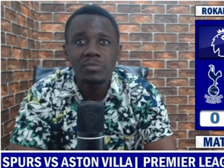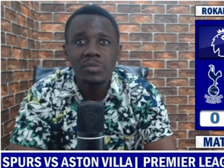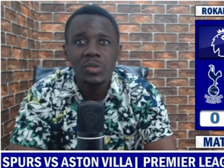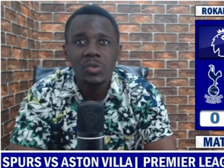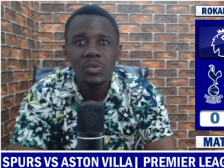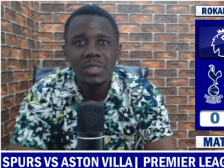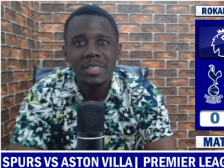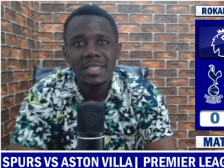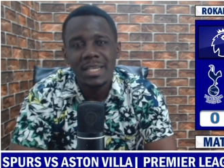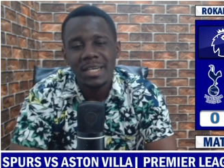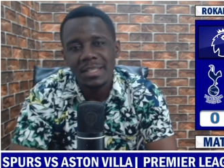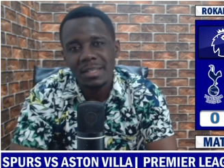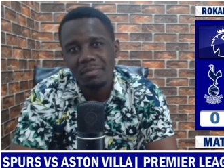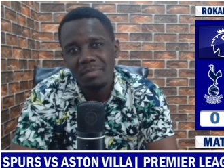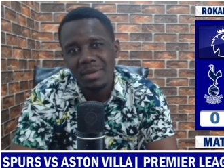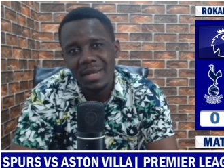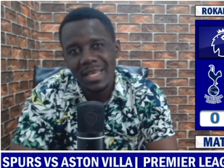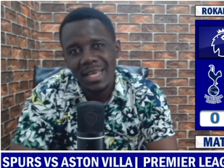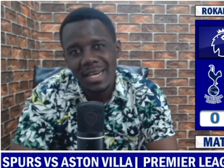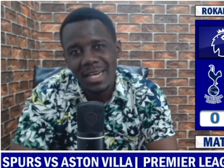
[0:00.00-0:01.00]
Which other
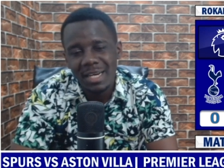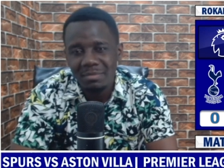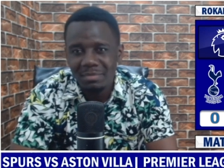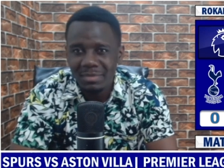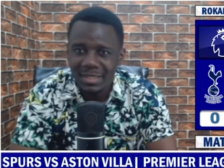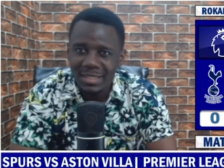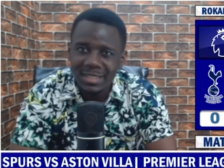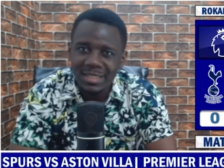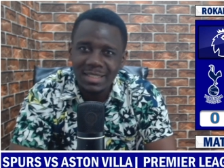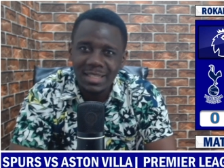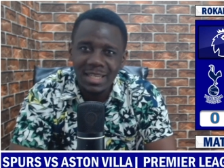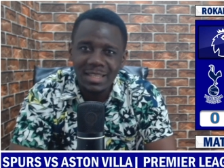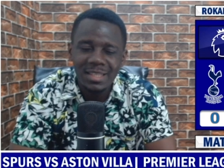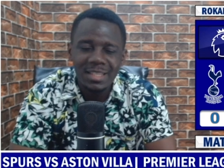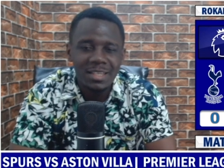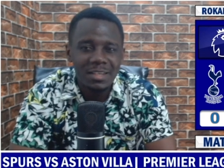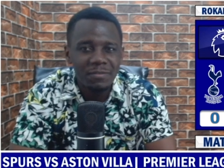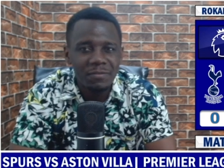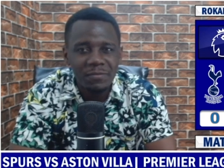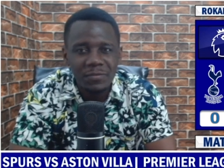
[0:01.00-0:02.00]
player comes in? I
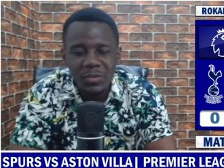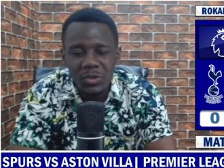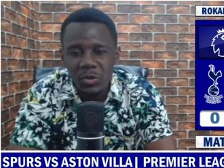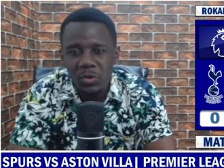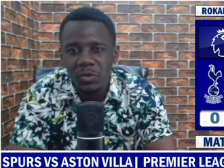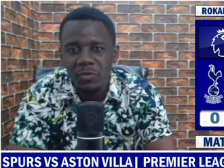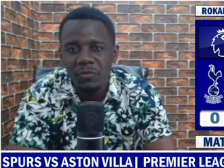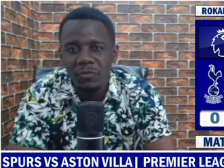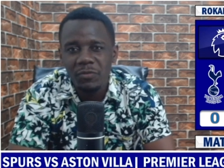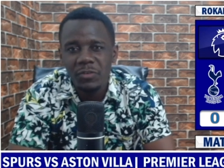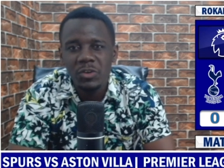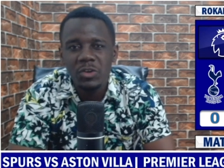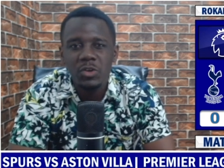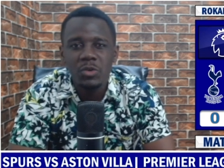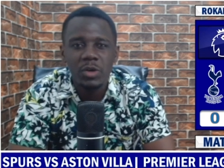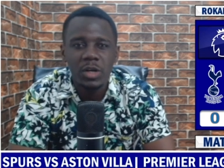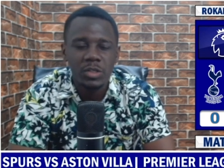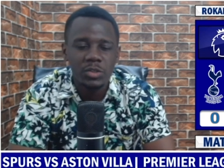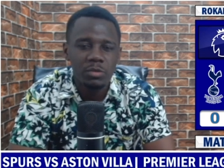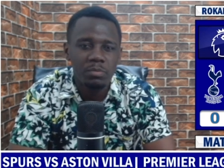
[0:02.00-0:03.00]
think few
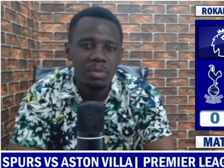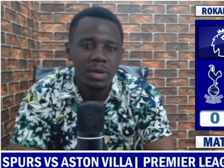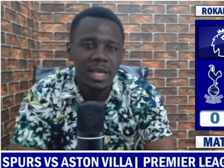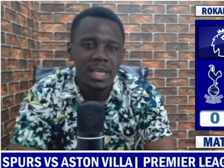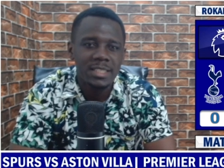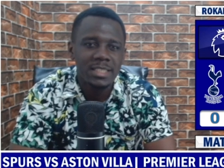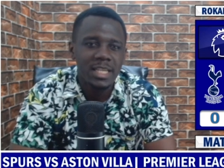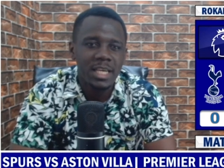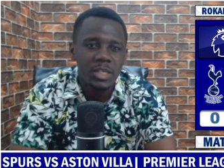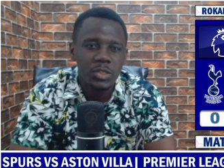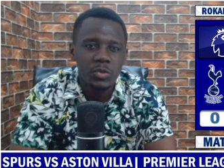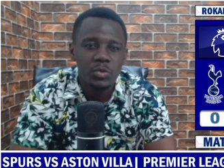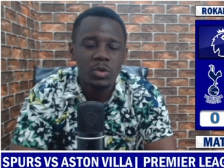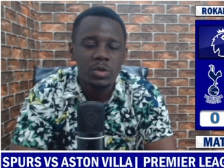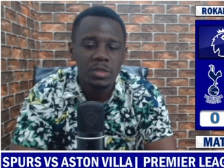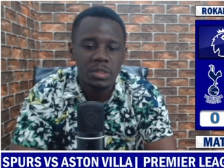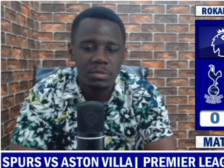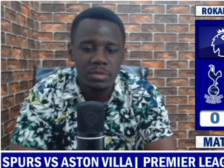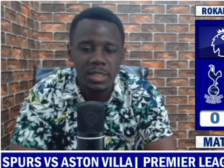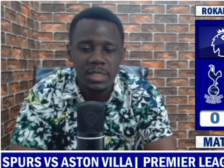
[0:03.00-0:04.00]
Newcastle players, like 2
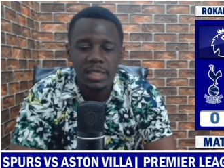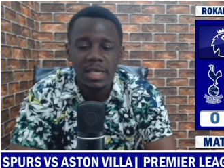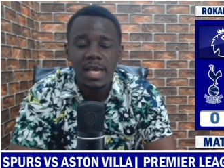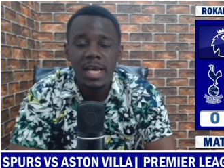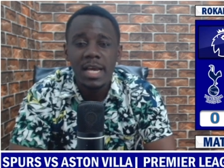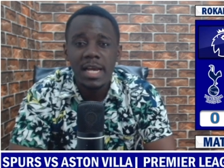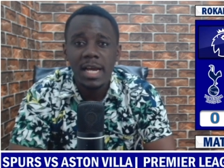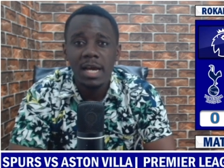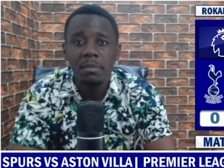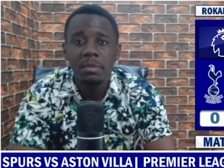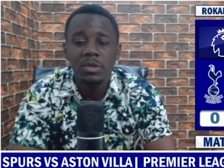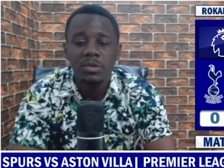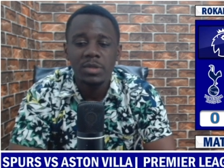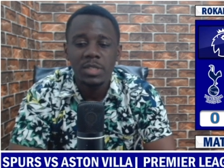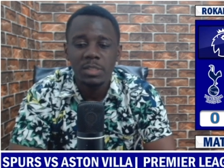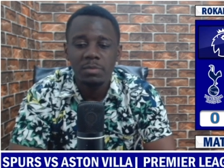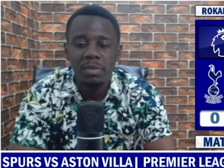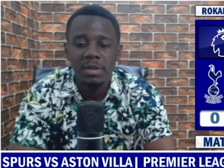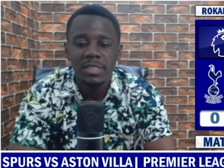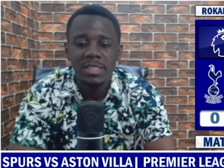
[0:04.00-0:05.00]
or 3, come into the
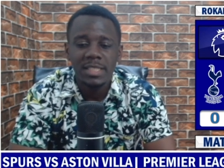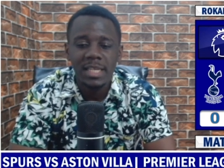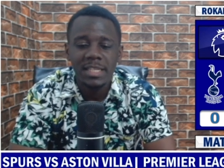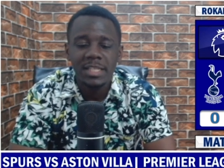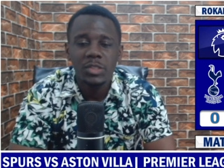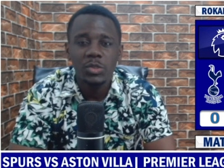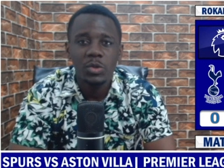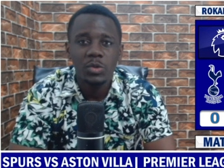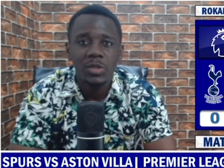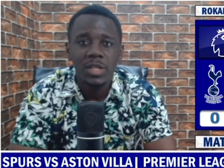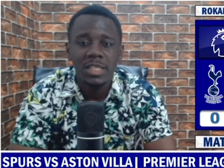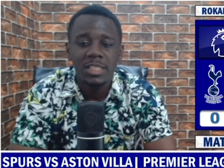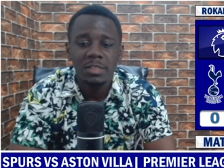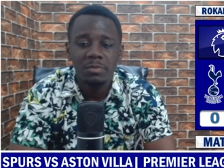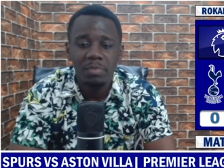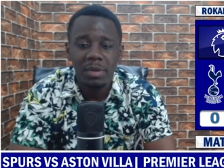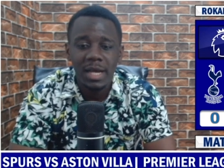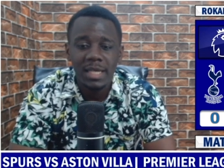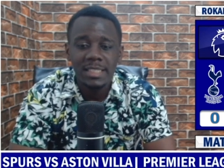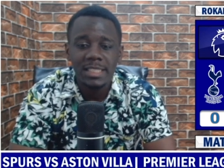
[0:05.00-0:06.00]
Spurs side. It's really that
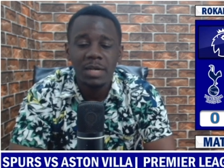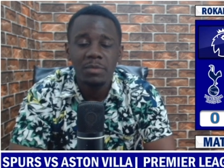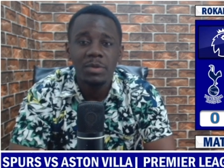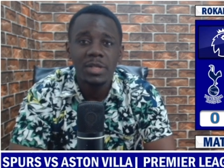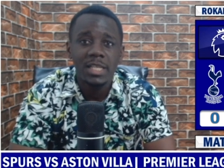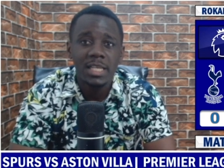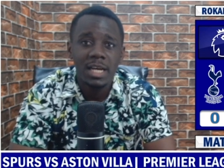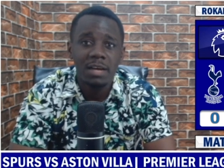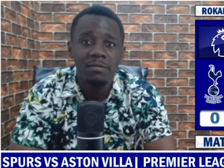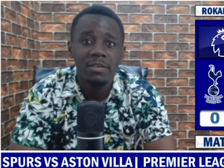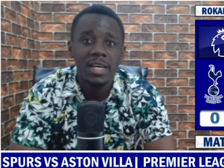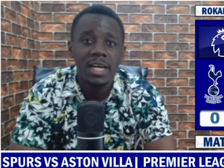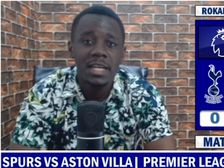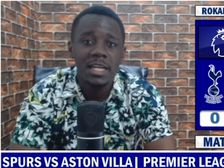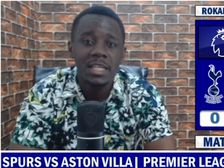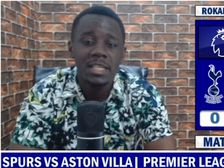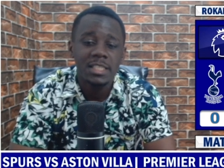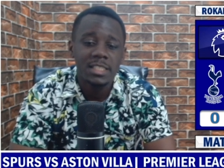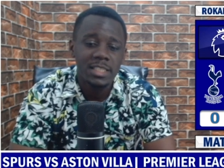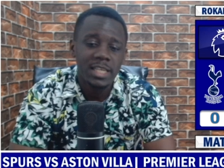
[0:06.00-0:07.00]
Spurs are really having an
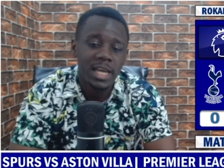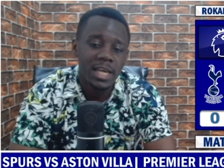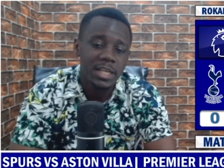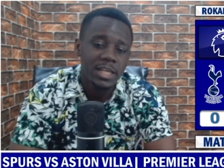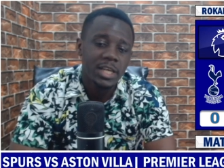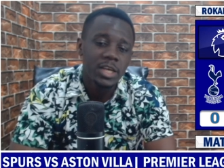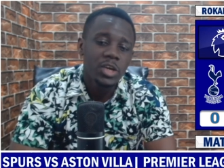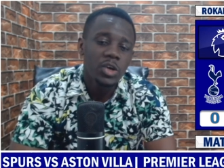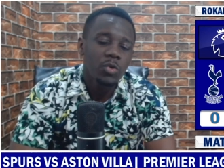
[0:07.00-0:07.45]
elite side.